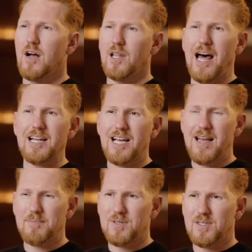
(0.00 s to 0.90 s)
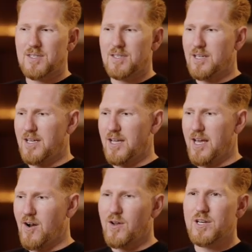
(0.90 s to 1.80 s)
a lot of times
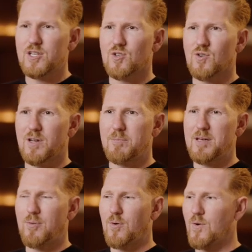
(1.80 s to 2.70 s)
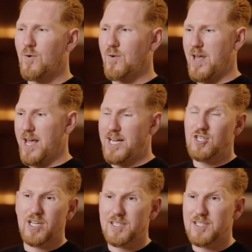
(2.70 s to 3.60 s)
in our industry, people,
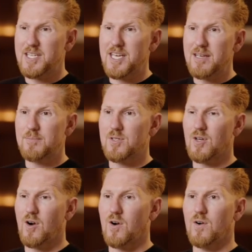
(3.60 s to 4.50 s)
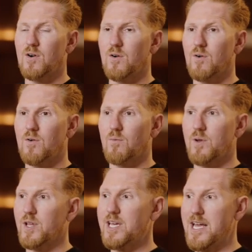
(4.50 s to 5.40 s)
agents, teams are
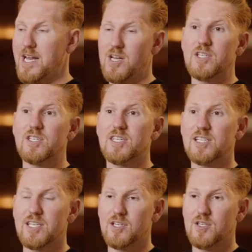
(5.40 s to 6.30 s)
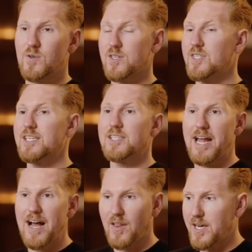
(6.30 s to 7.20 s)
really inconsistent due to
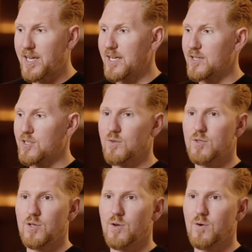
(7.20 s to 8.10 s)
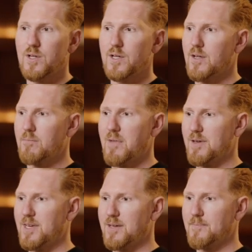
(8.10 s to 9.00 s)
seasonality and due to
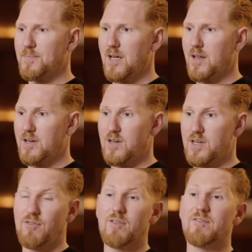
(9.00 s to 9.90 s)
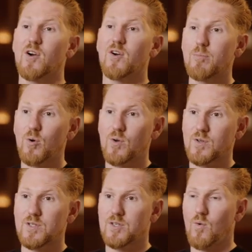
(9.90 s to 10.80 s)
maybe different
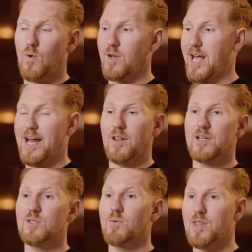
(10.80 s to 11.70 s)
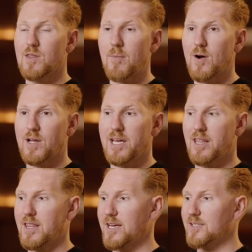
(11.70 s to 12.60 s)
variables or catalysts within the
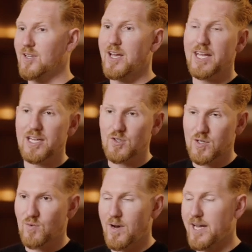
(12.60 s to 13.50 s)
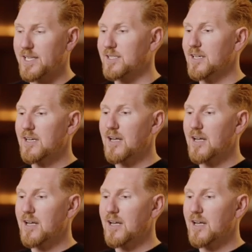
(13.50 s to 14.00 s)
market, things like interest rates.